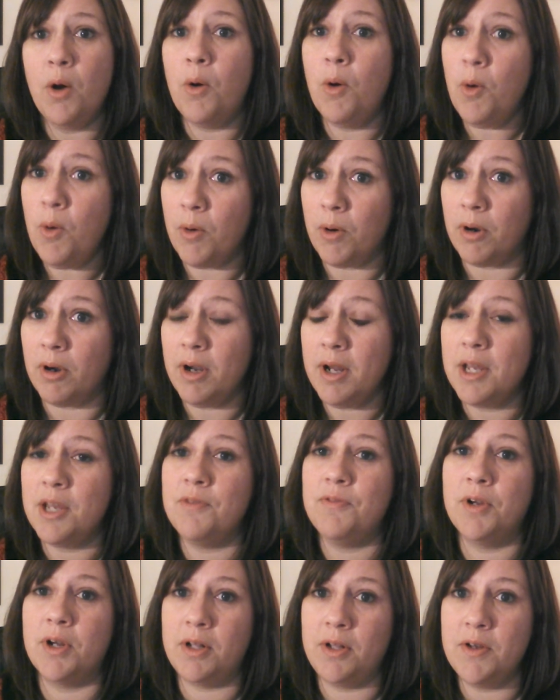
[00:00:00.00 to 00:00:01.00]
Or
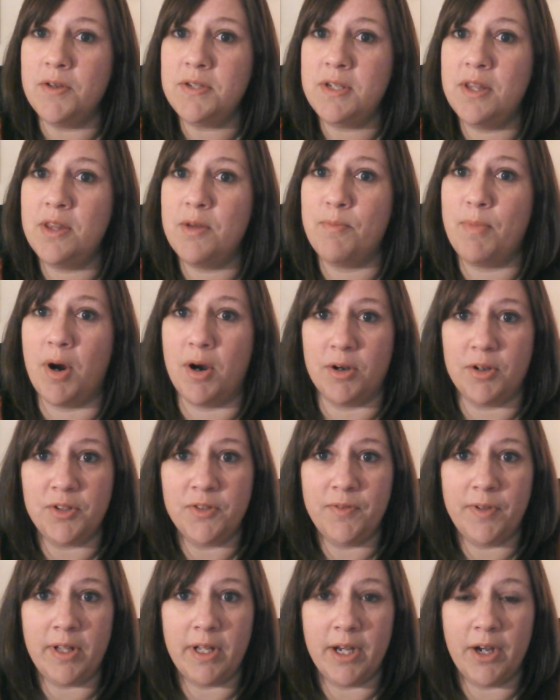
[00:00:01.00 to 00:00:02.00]
if you're close to the
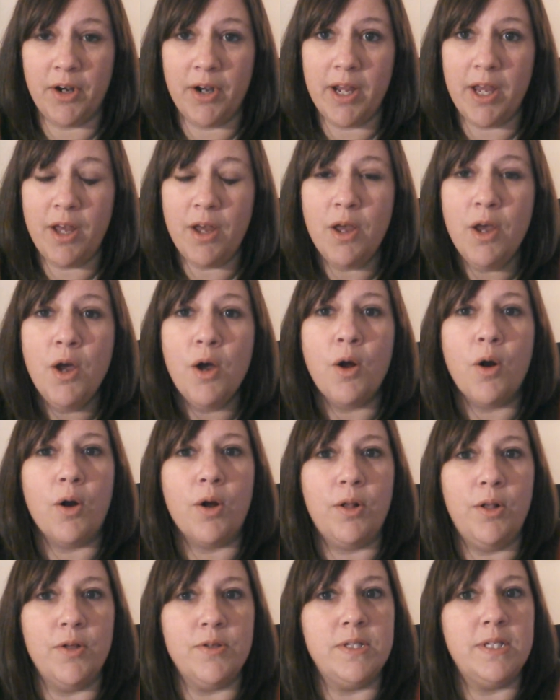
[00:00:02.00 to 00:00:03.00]
Bartlesville area or
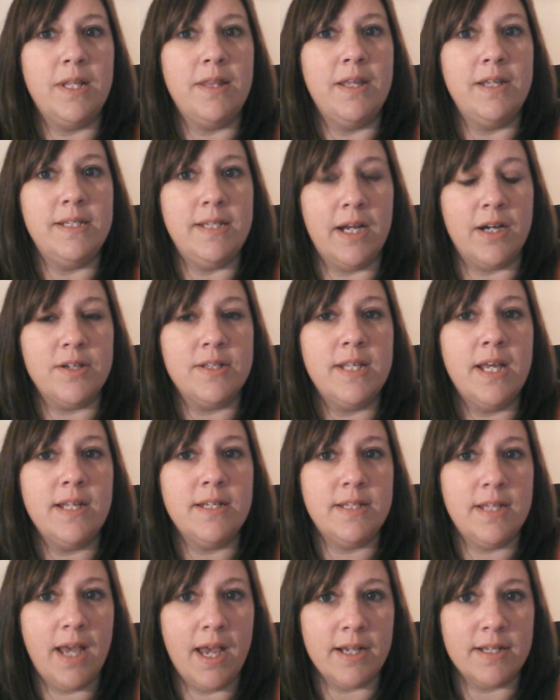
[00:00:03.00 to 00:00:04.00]
close to the
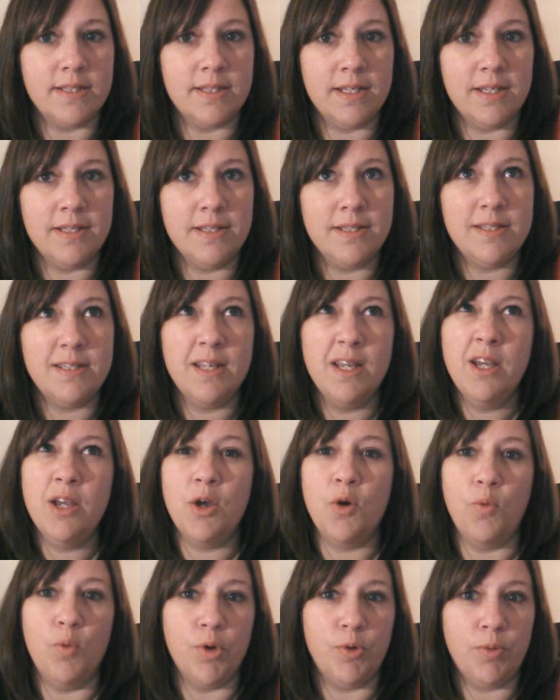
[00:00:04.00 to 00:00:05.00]
Darrouzett, Texas,
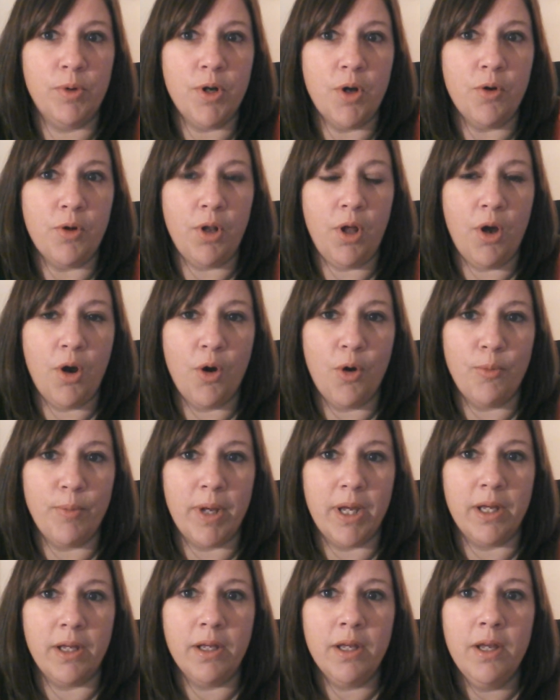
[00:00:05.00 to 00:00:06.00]
Woodward,
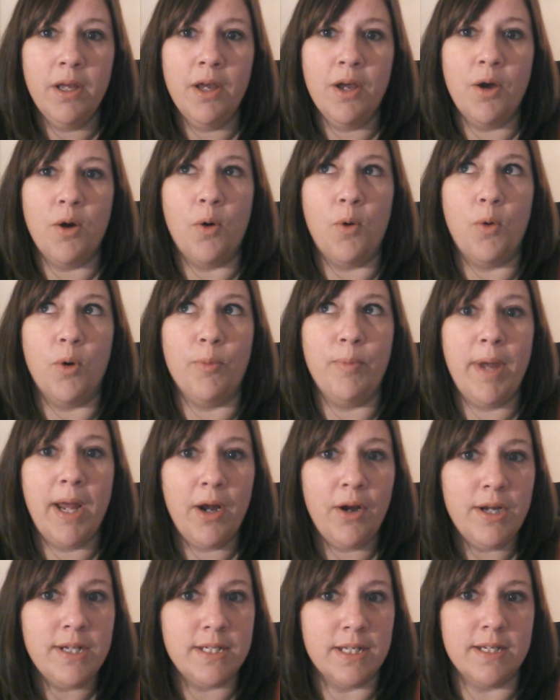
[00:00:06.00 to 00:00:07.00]
Oklahoma, or
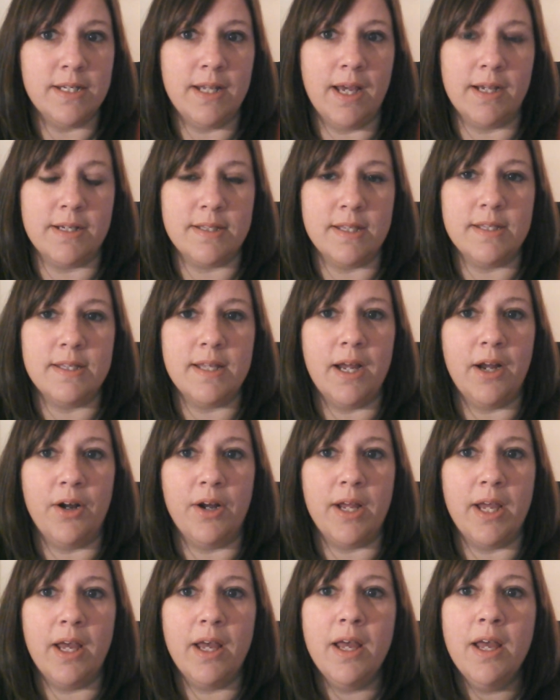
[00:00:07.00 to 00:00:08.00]
Perryton, Texas
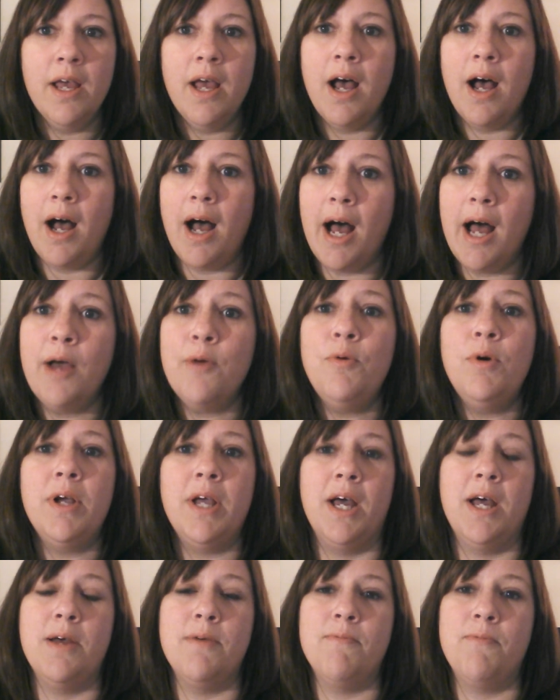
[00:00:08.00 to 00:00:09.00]
area, I will
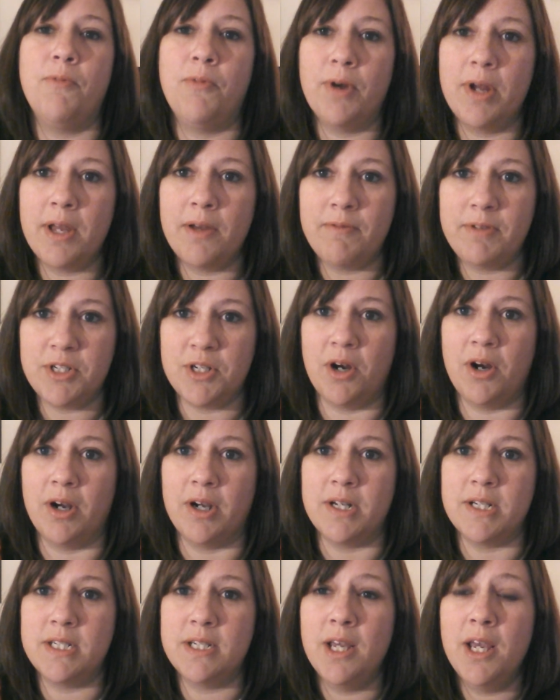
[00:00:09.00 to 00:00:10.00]
come free of
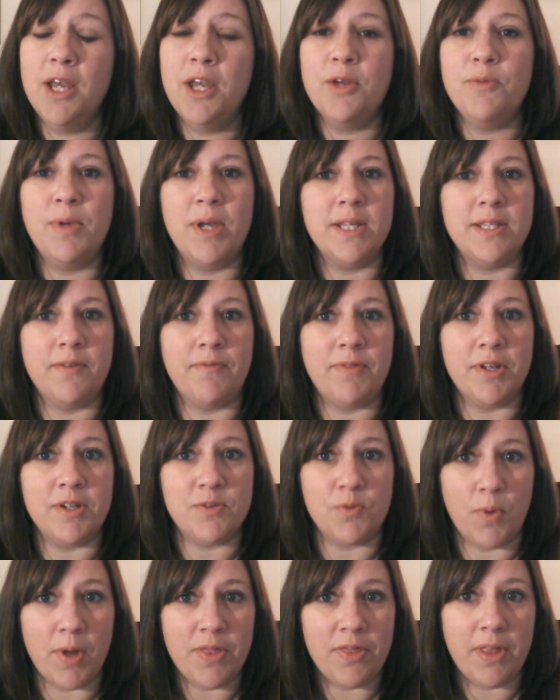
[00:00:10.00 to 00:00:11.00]
charge. Because if
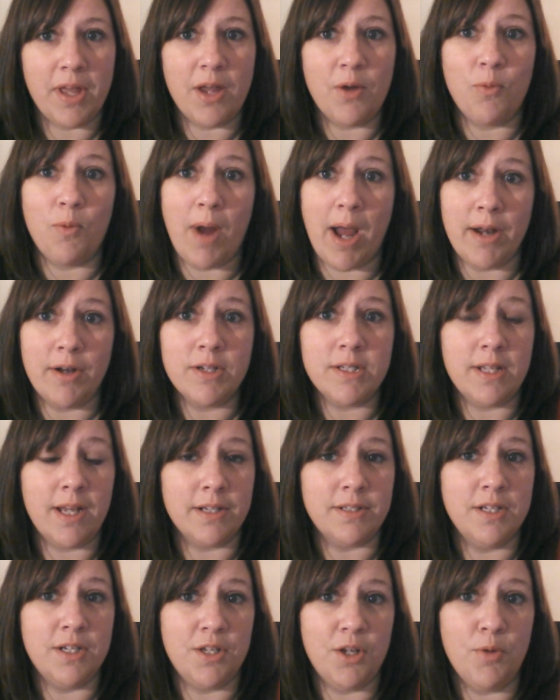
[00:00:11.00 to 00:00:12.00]
there's one thing writers
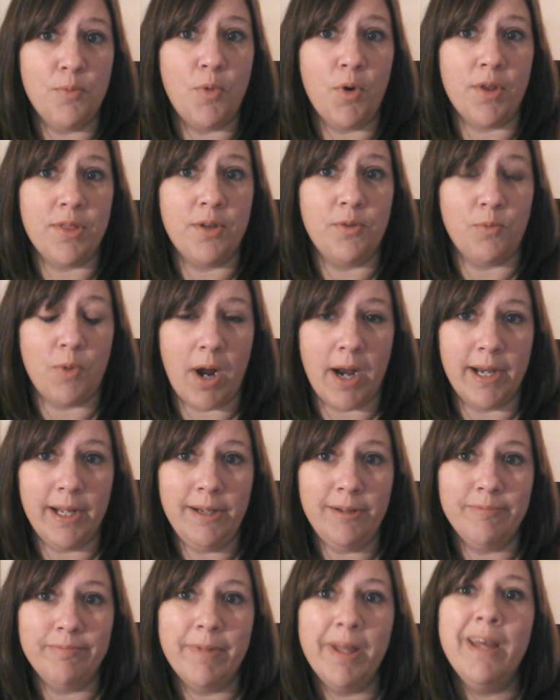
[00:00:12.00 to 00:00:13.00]
like to do more than
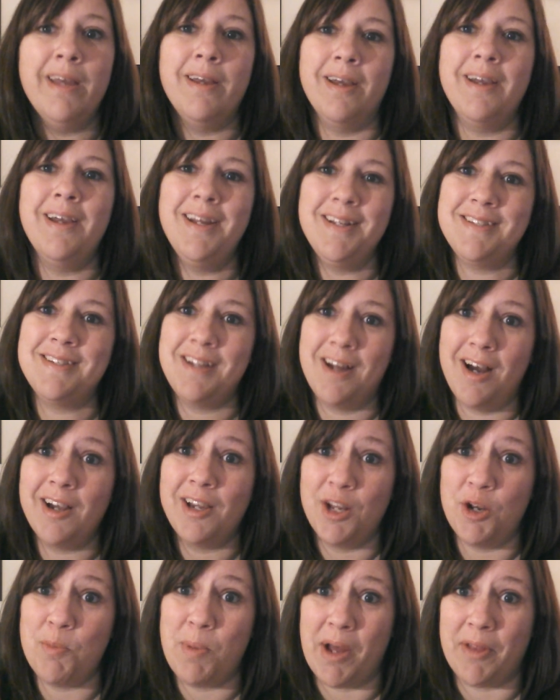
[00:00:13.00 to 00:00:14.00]
writing, it's
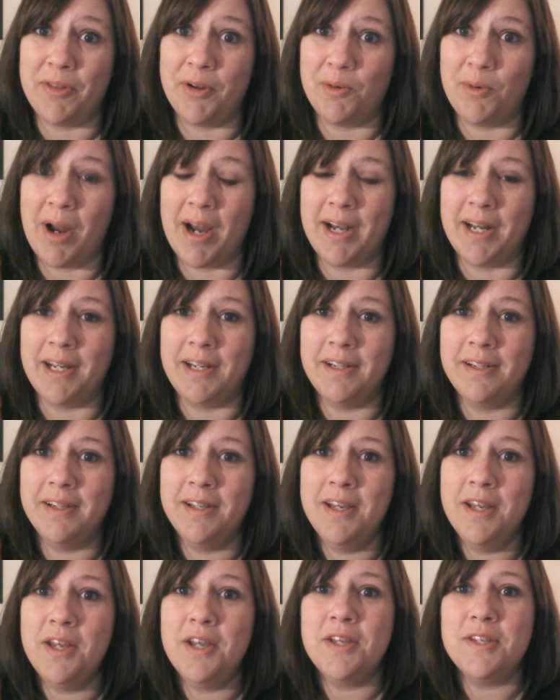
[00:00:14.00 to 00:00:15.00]
talking about their writing.
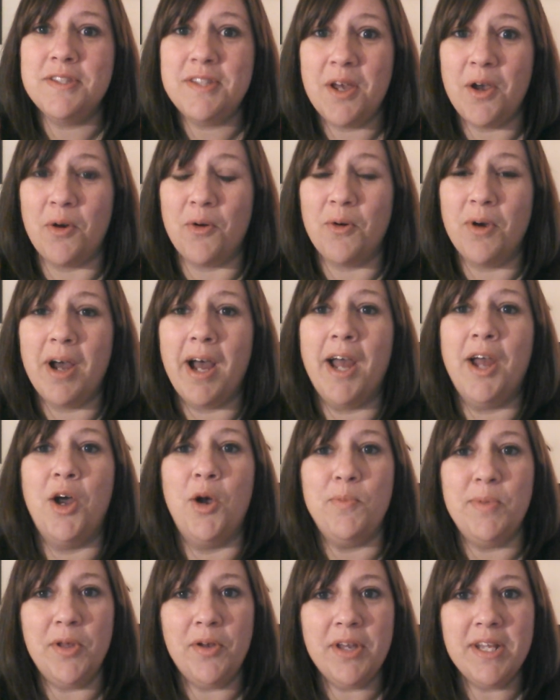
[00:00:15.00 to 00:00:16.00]
So I
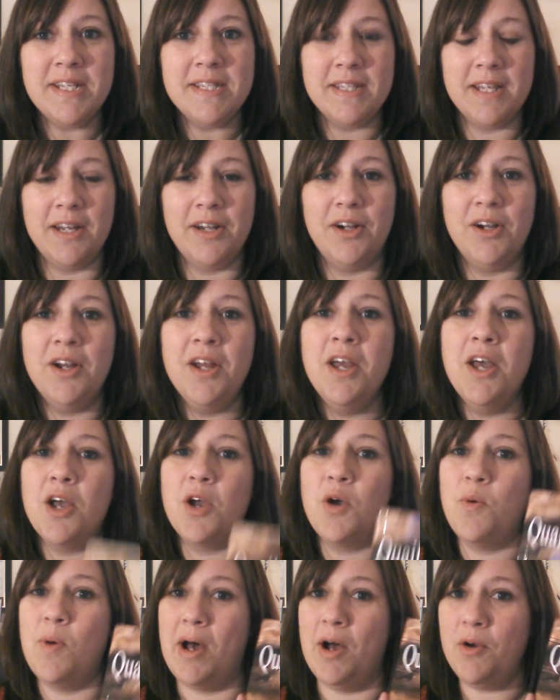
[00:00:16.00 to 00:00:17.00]
hope you'll consider
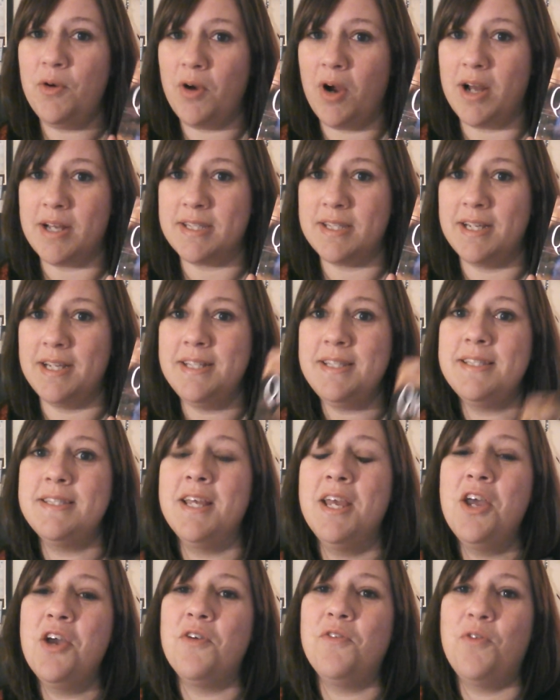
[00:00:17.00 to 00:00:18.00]
Quail
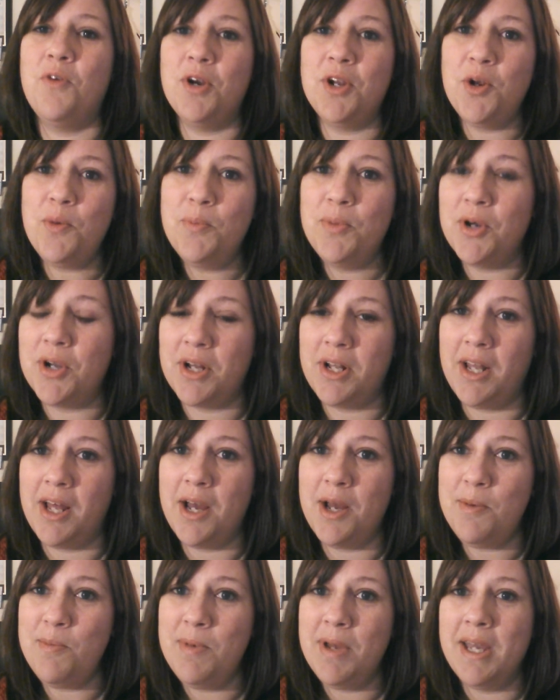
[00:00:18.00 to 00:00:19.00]
Crossings for your book
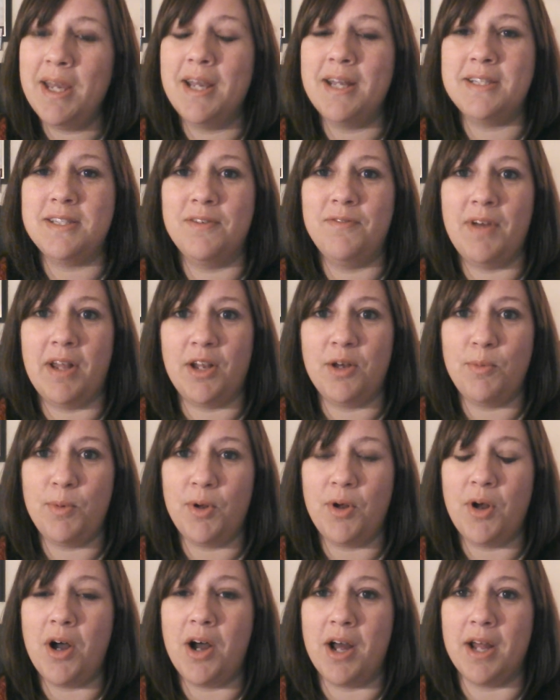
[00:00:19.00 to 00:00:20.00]
club. It's
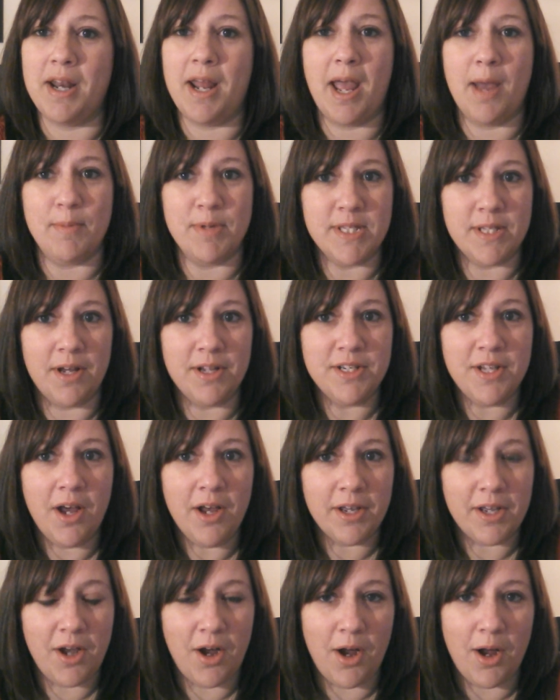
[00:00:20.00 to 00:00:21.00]
available on
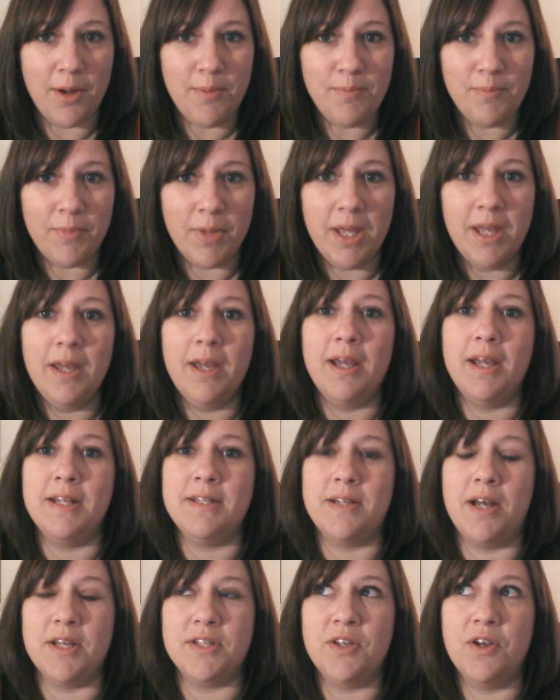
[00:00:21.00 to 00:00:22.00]
Amazon.com.
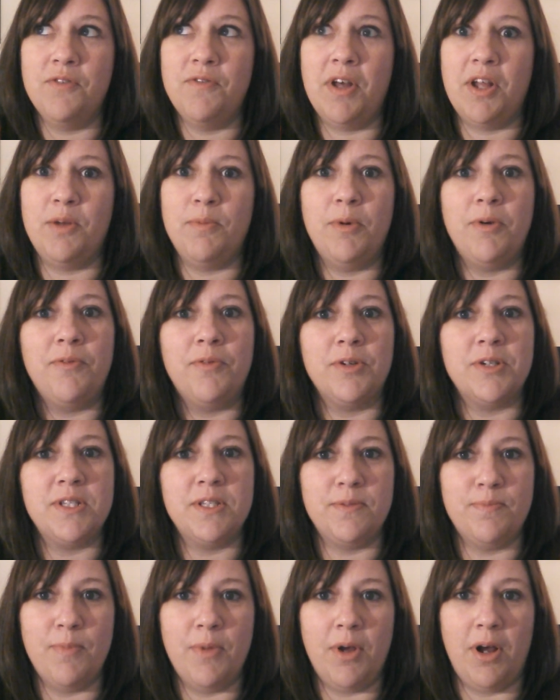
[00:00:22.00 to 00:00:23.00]
It's also available for
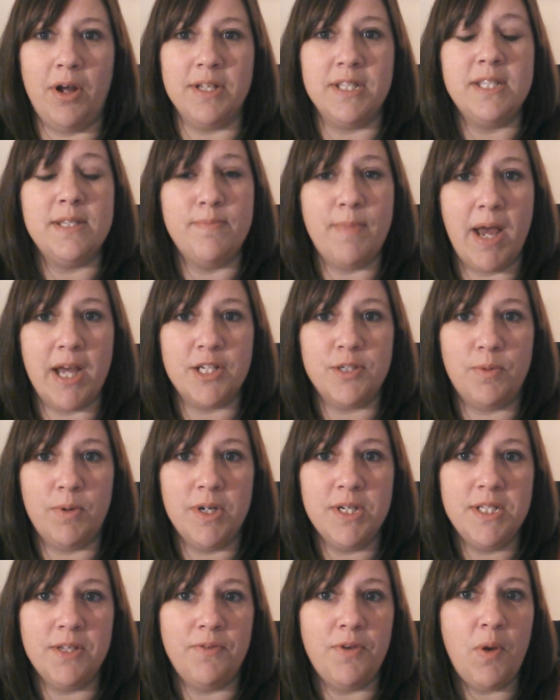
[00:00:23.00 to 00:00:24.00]
on
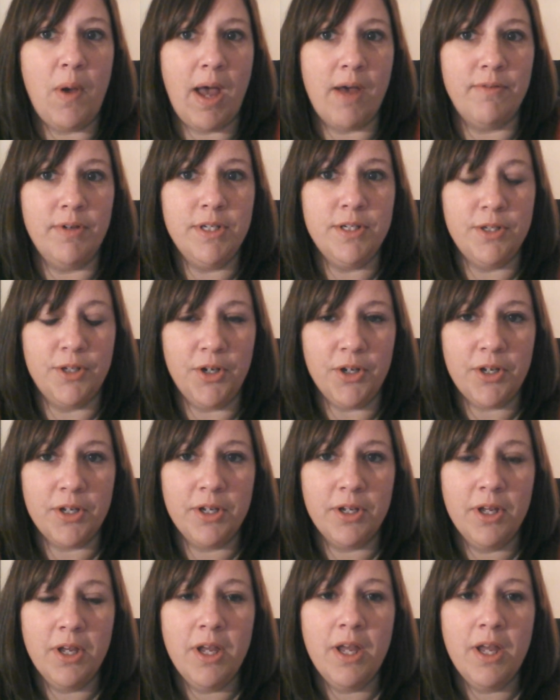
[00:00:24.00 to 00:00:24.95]
Smashwords if you have a Nook.